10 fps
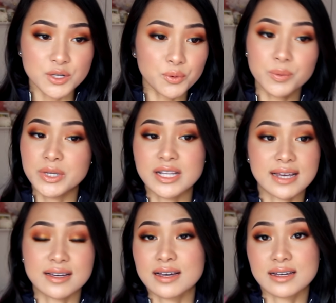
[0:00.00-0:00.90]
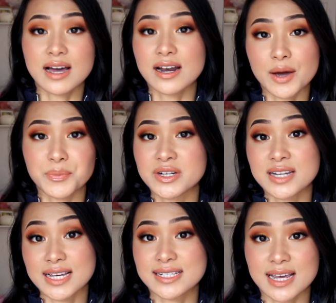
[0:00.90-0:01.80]
will be like cut up and
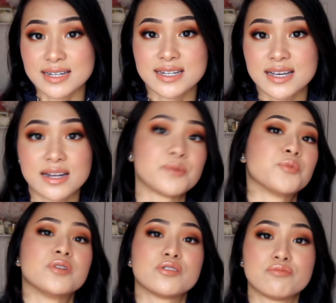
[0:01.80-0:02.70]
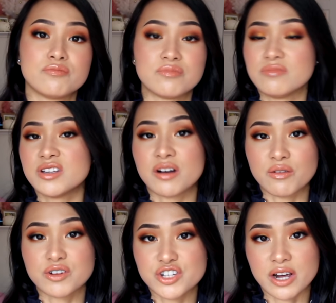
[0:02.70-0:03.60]
dissected, and we'll, you know,
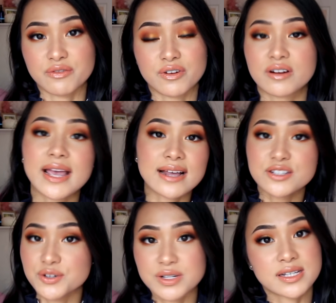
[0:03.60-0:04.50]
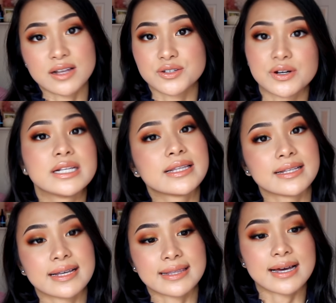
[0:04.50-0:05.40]
they'll check for cancer cells or anything
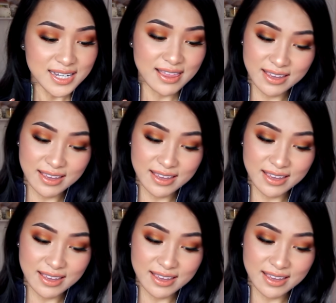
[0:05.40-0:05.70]
like that.